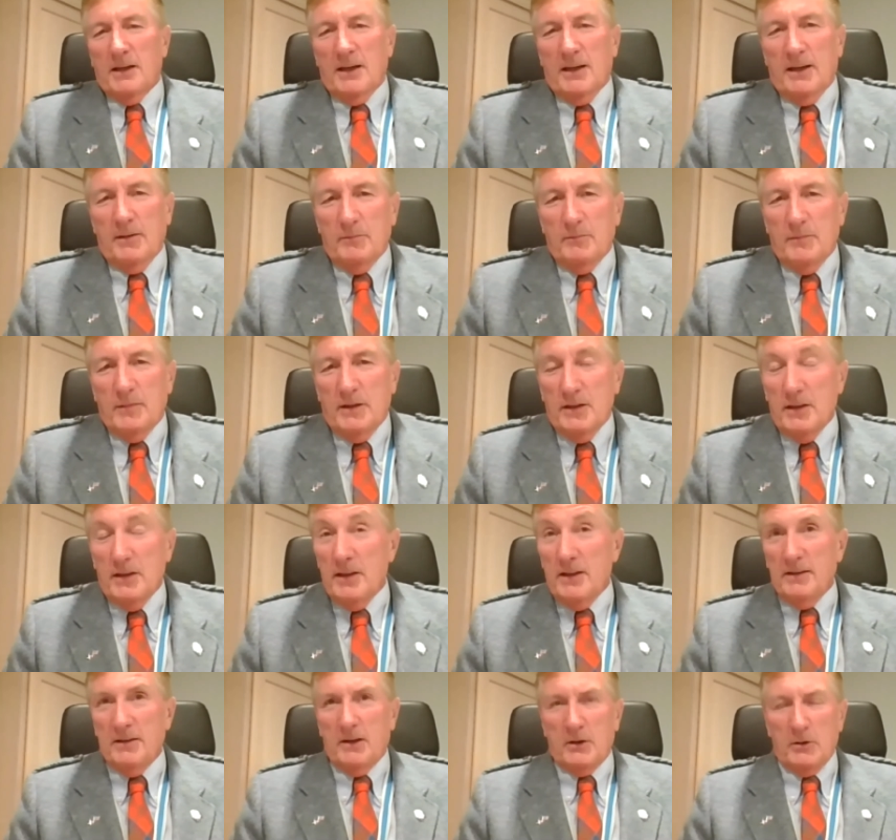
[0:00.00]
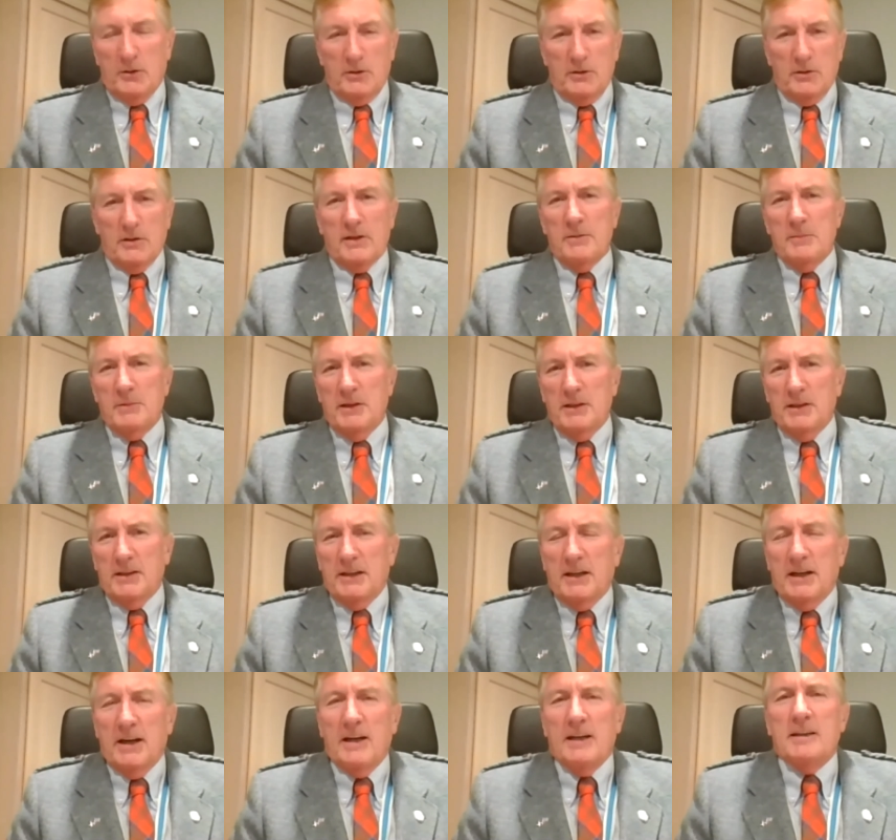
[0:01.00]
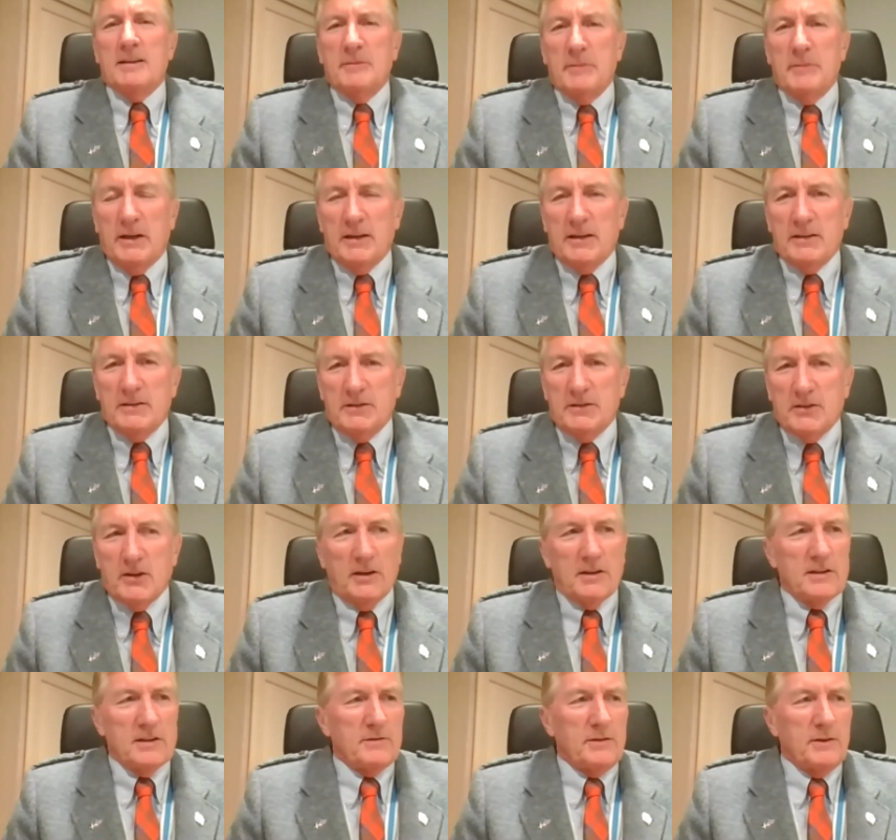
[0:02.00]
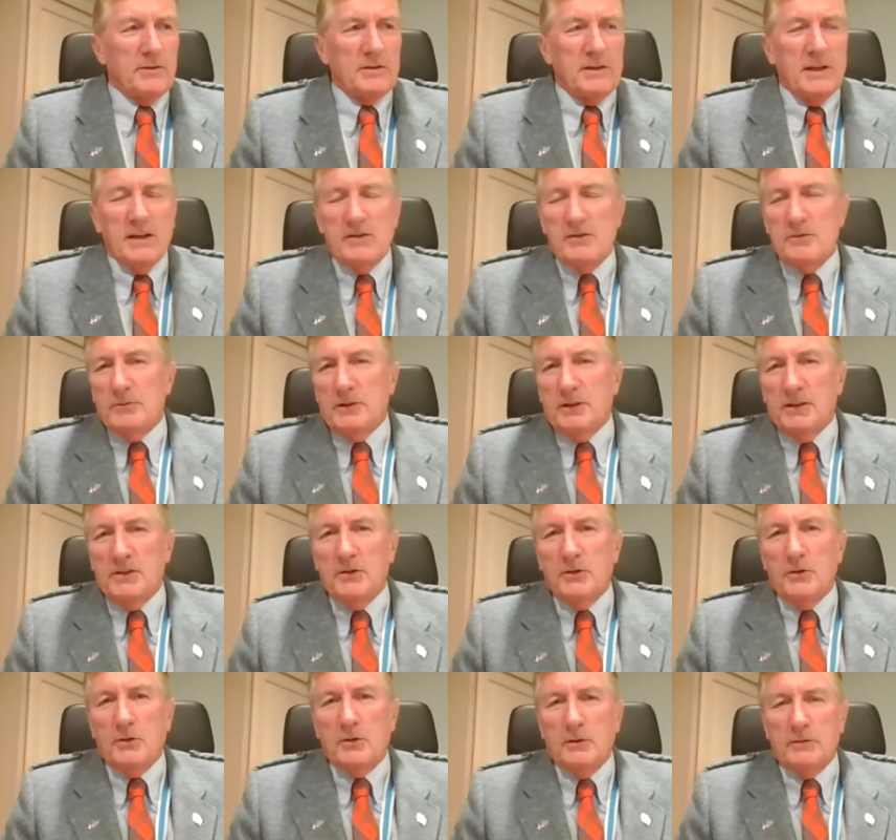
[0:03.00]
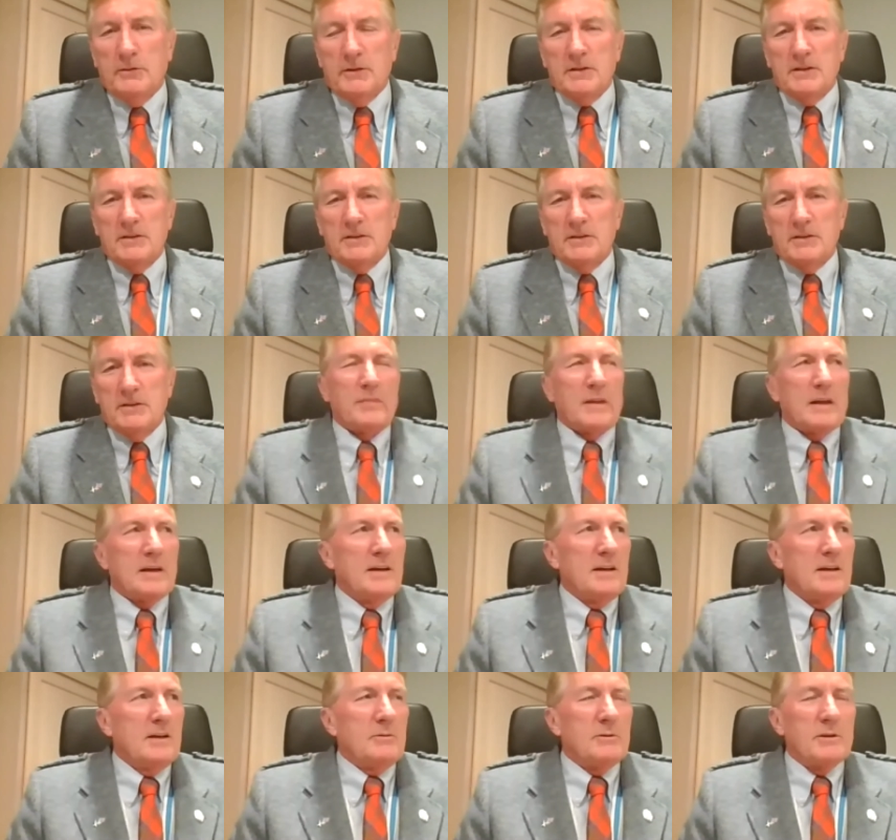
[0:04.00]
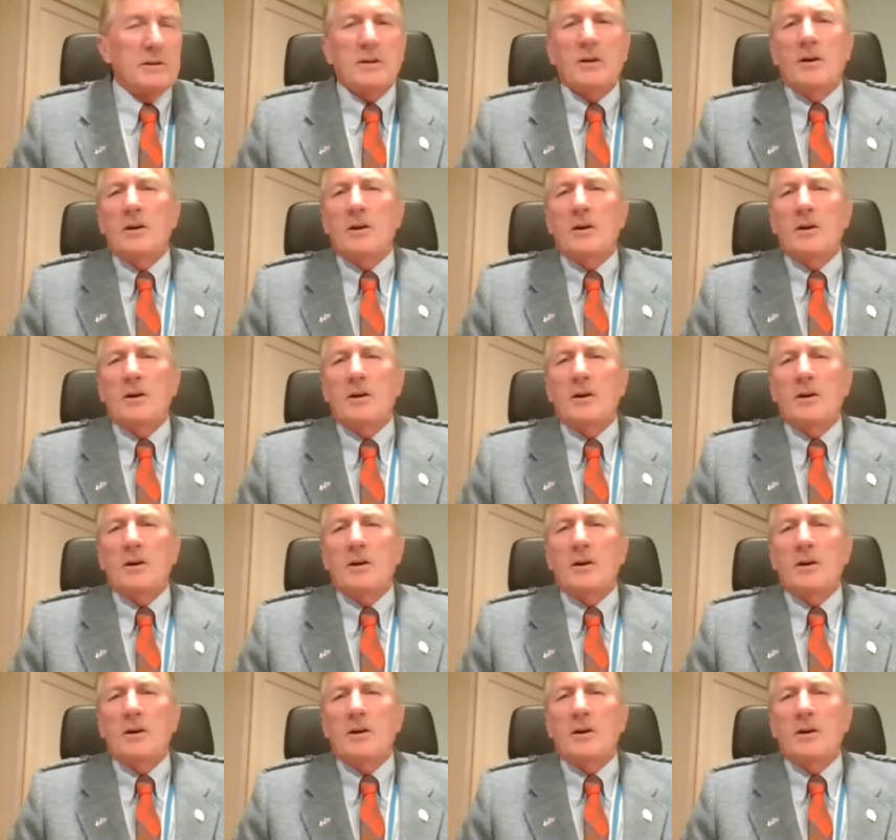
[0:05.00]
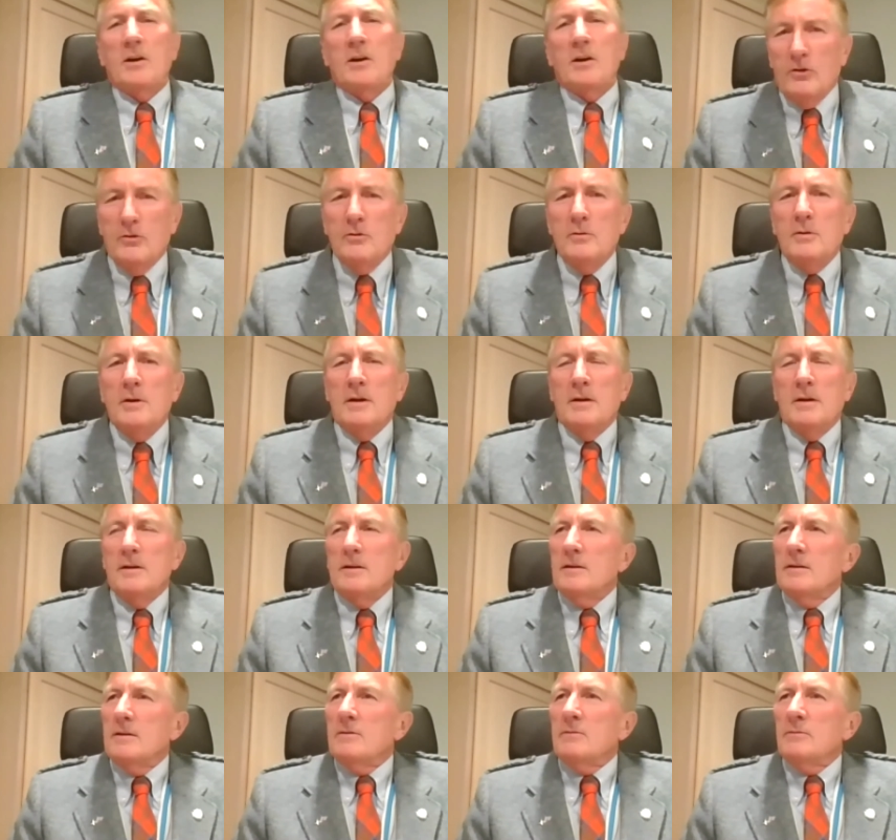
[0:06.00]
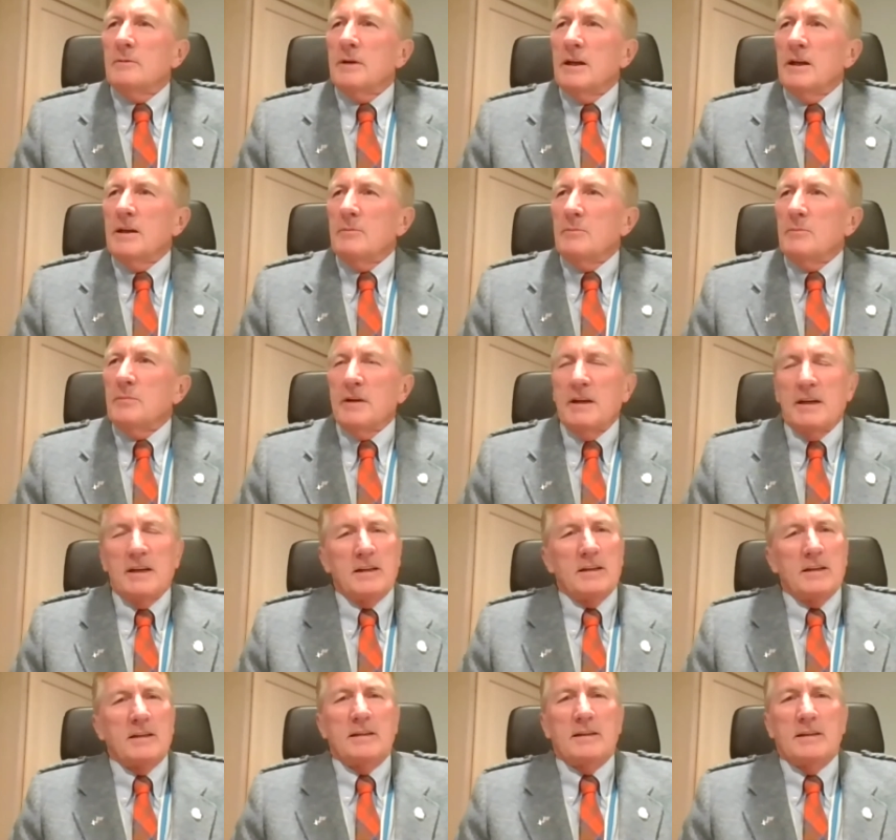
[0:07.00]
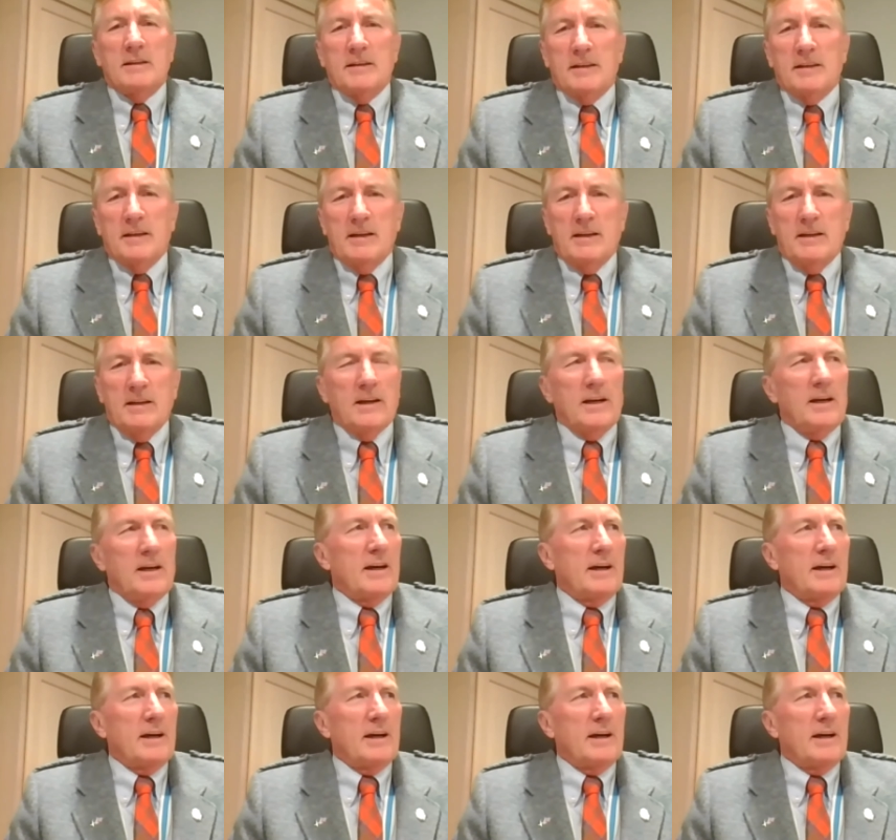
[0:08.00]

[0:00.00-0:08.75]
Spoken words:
A year ago, Camilla and I, the American Scottish Foundation, when I took over as chairman, were talking about how we bring the